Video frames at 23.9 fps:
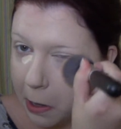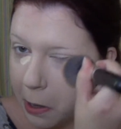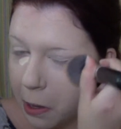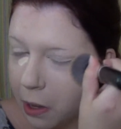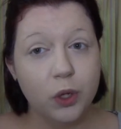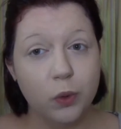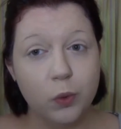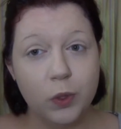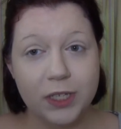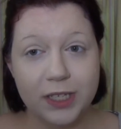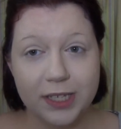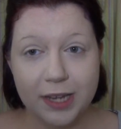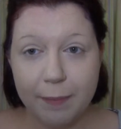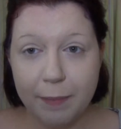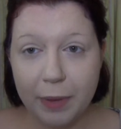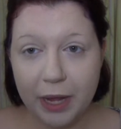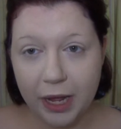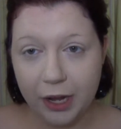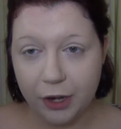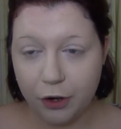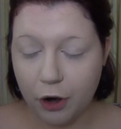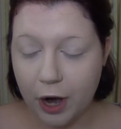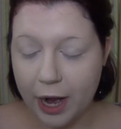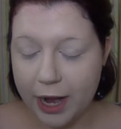So to set my
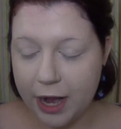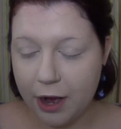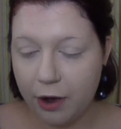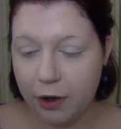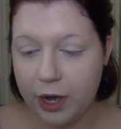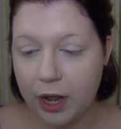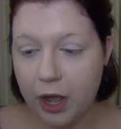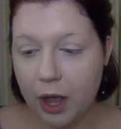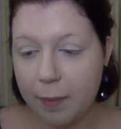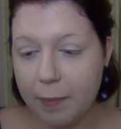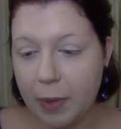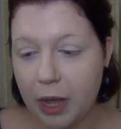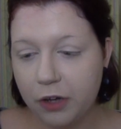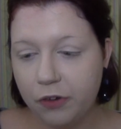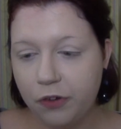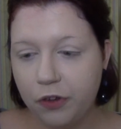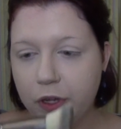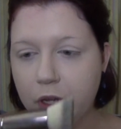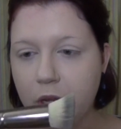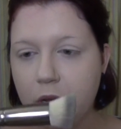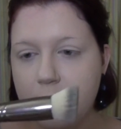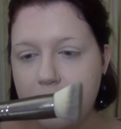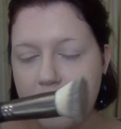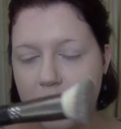under eye area, I'm
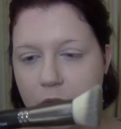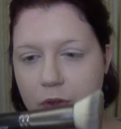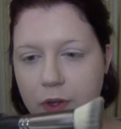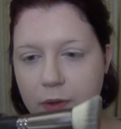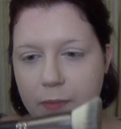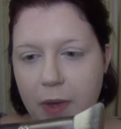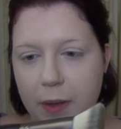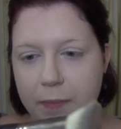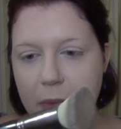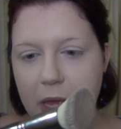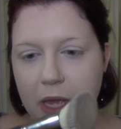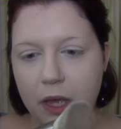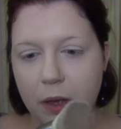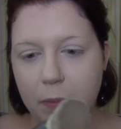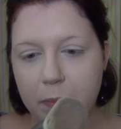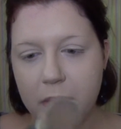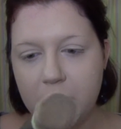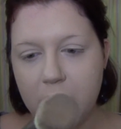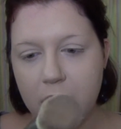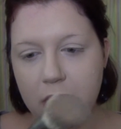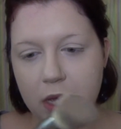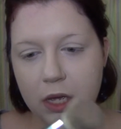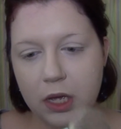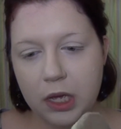actually going to be using my Makeup
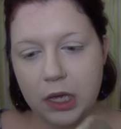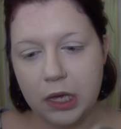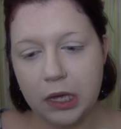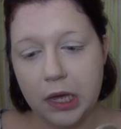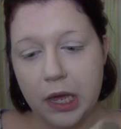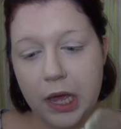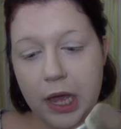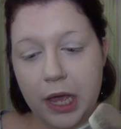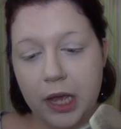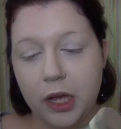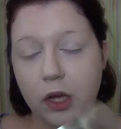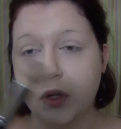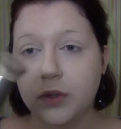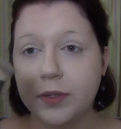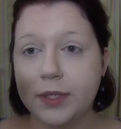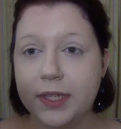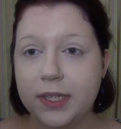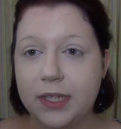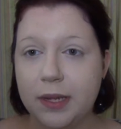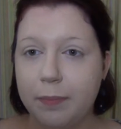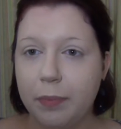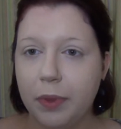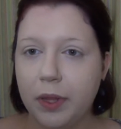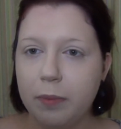Geek angled
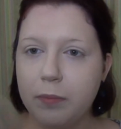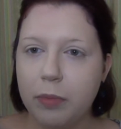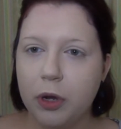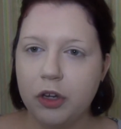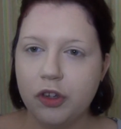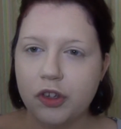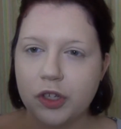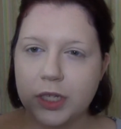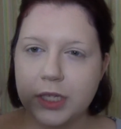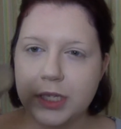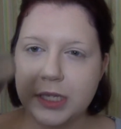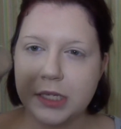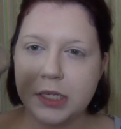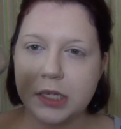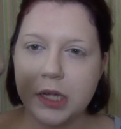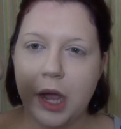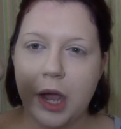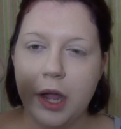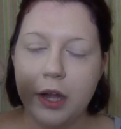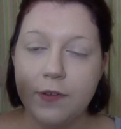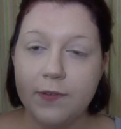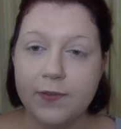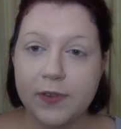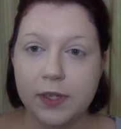stippling brush because it's
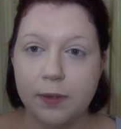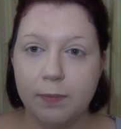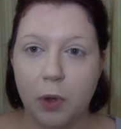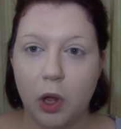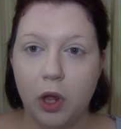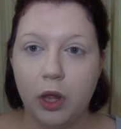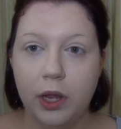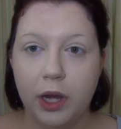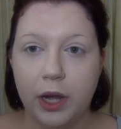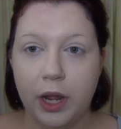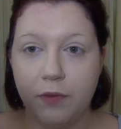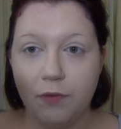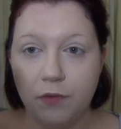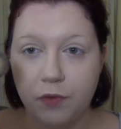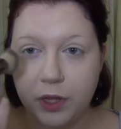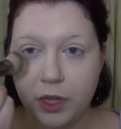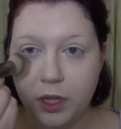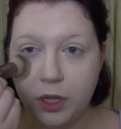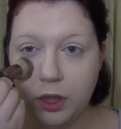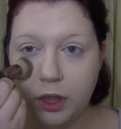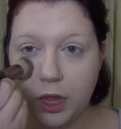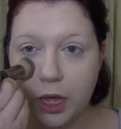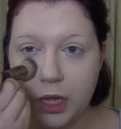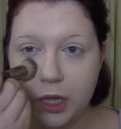kind of small and I
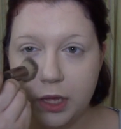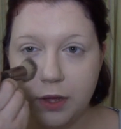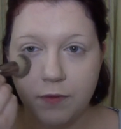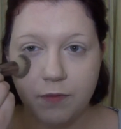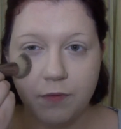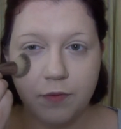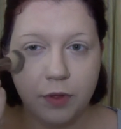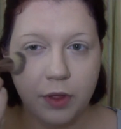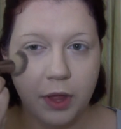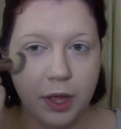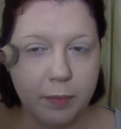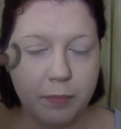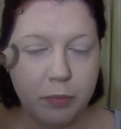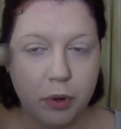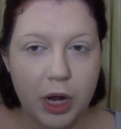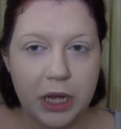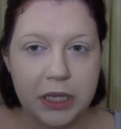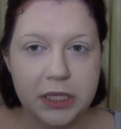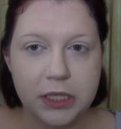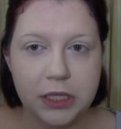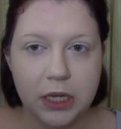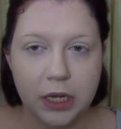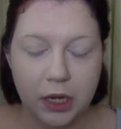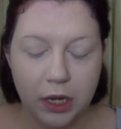really like it for like
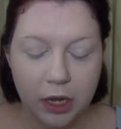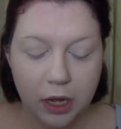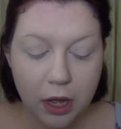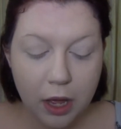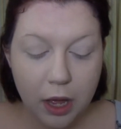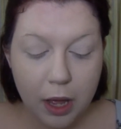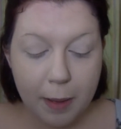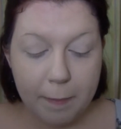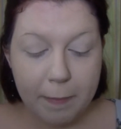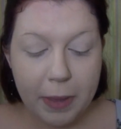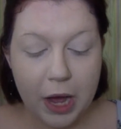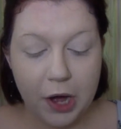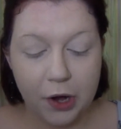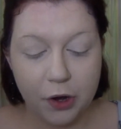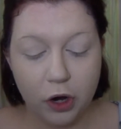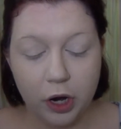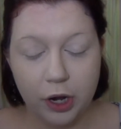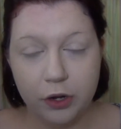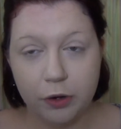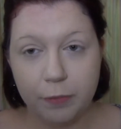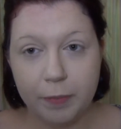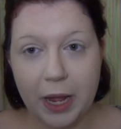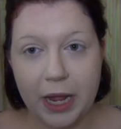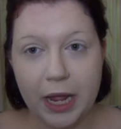pressing powder
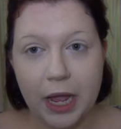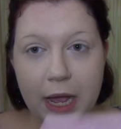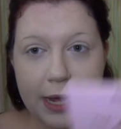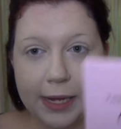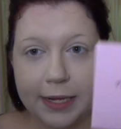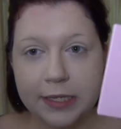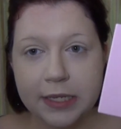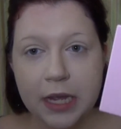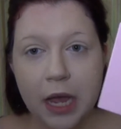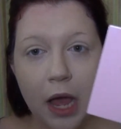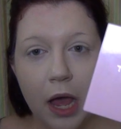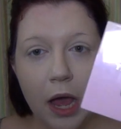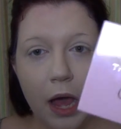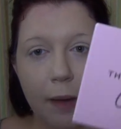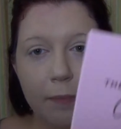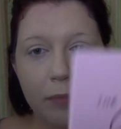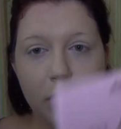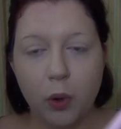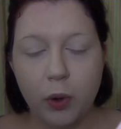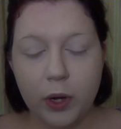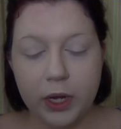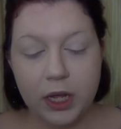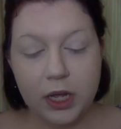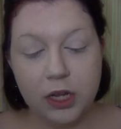under my eyes. I'm
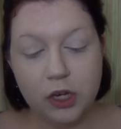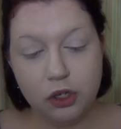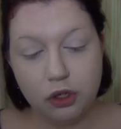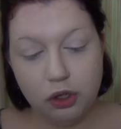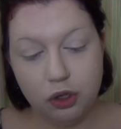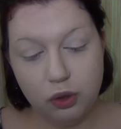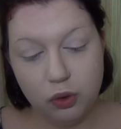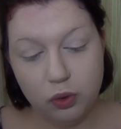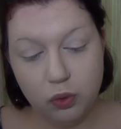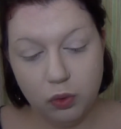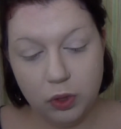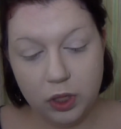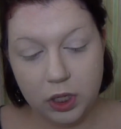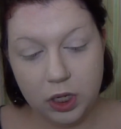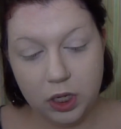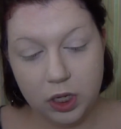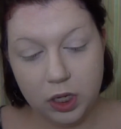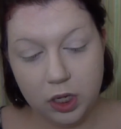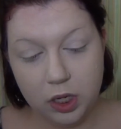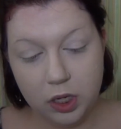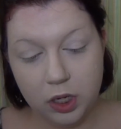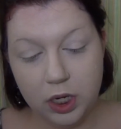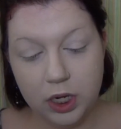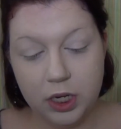going into
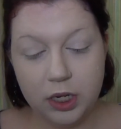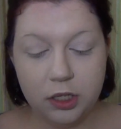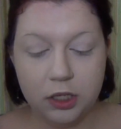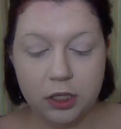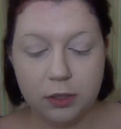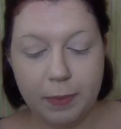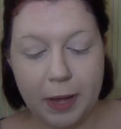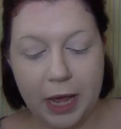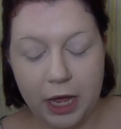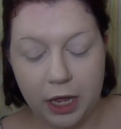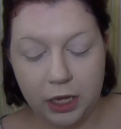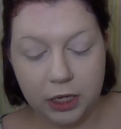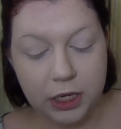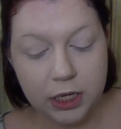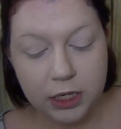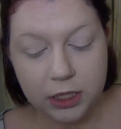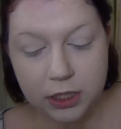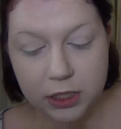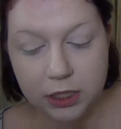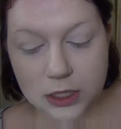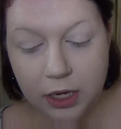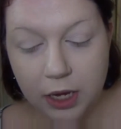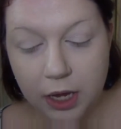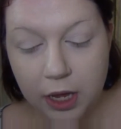the Needs
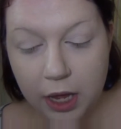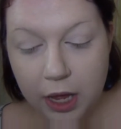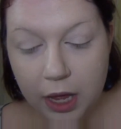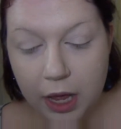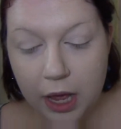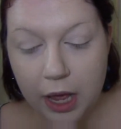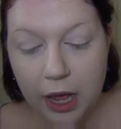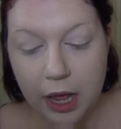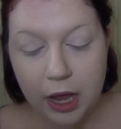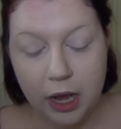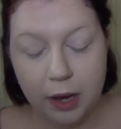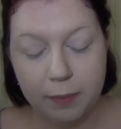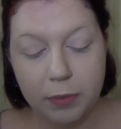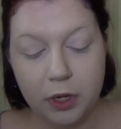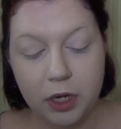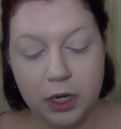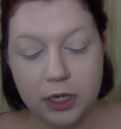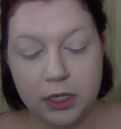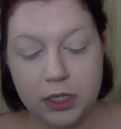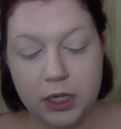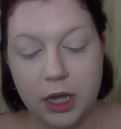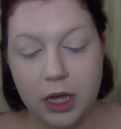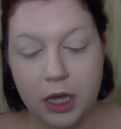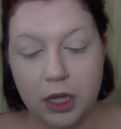palette, and I'm going
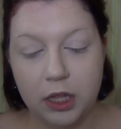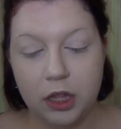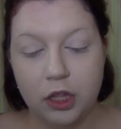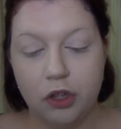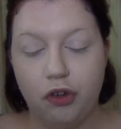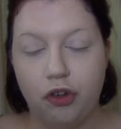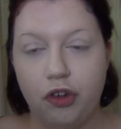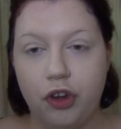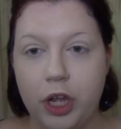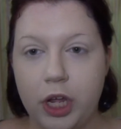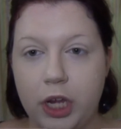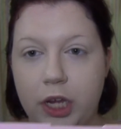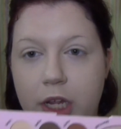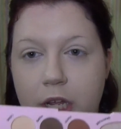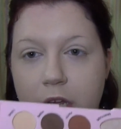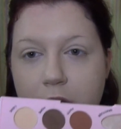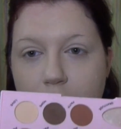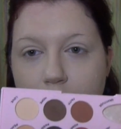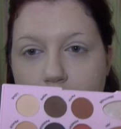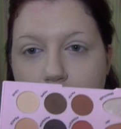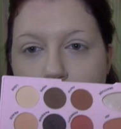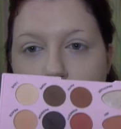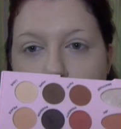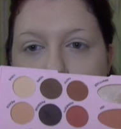to take the shade
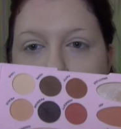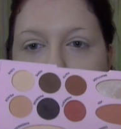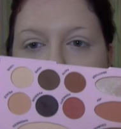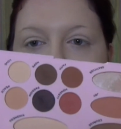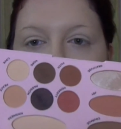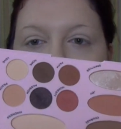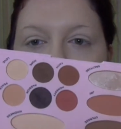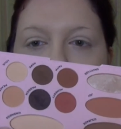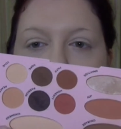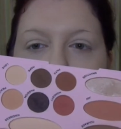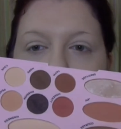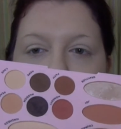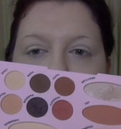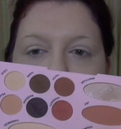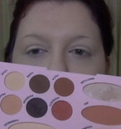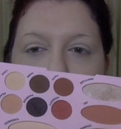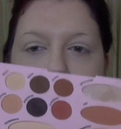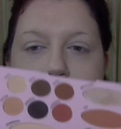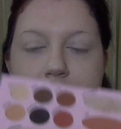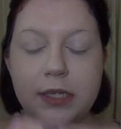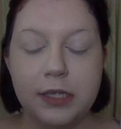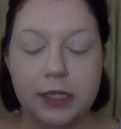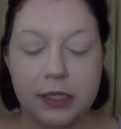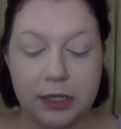here called
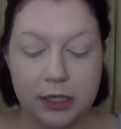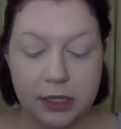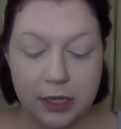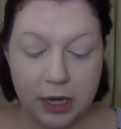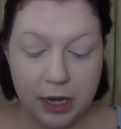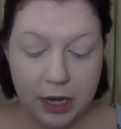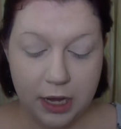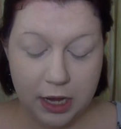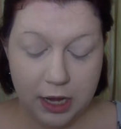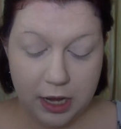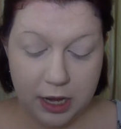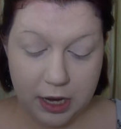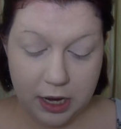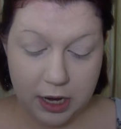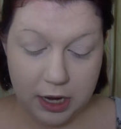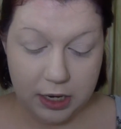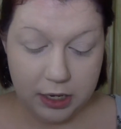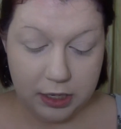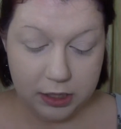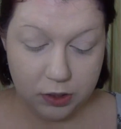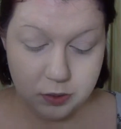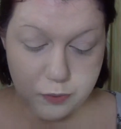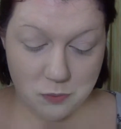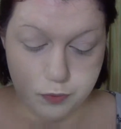Kindness,
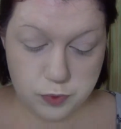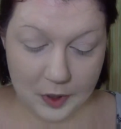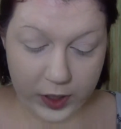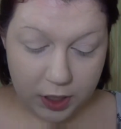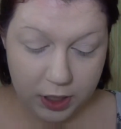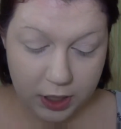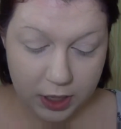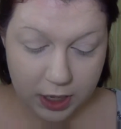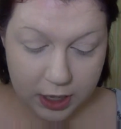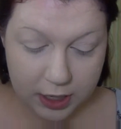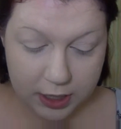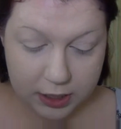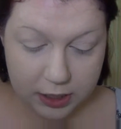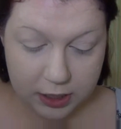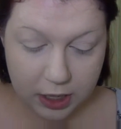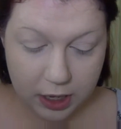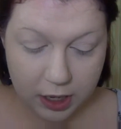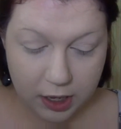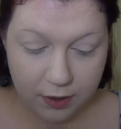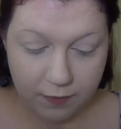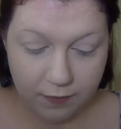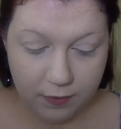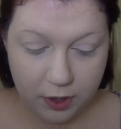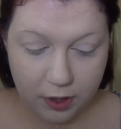and it's a really nice
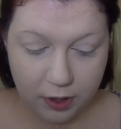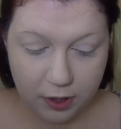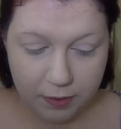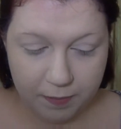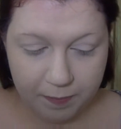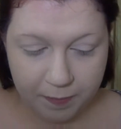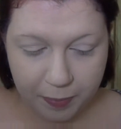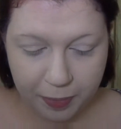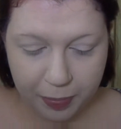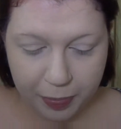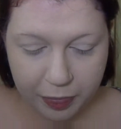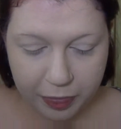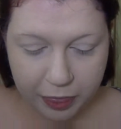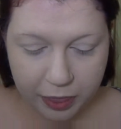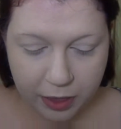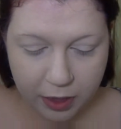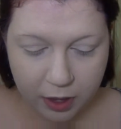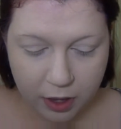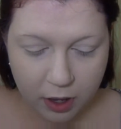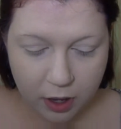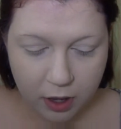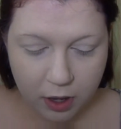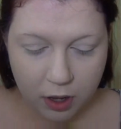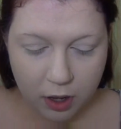kind of a
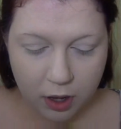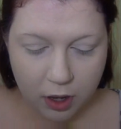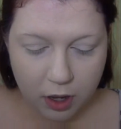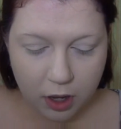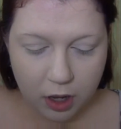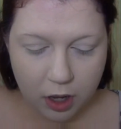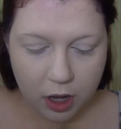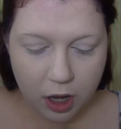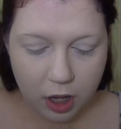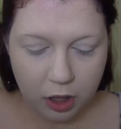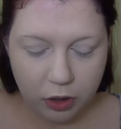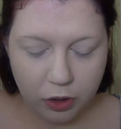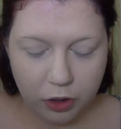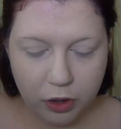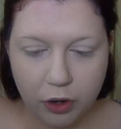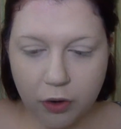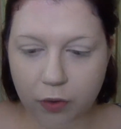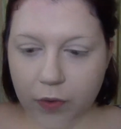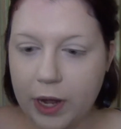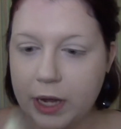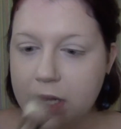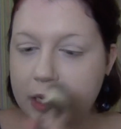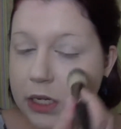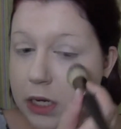color
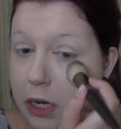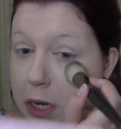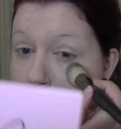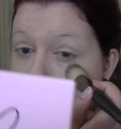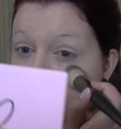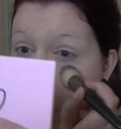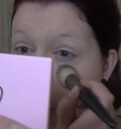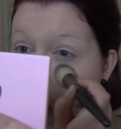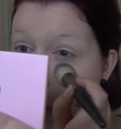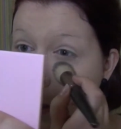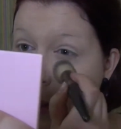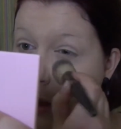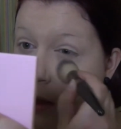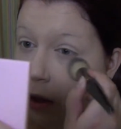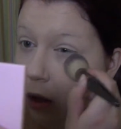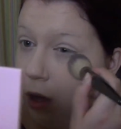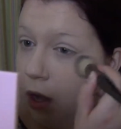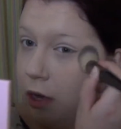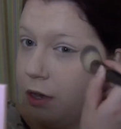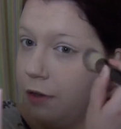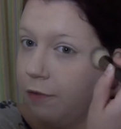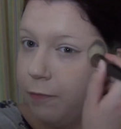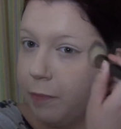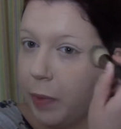correcting
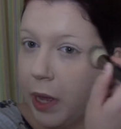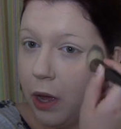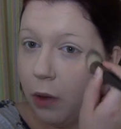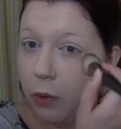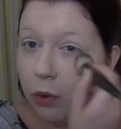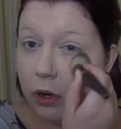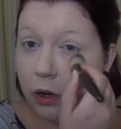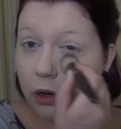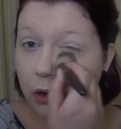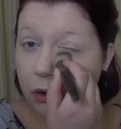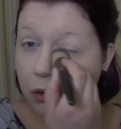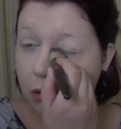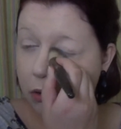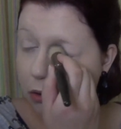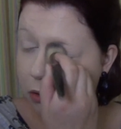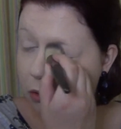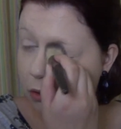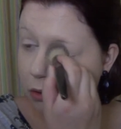kind of powder.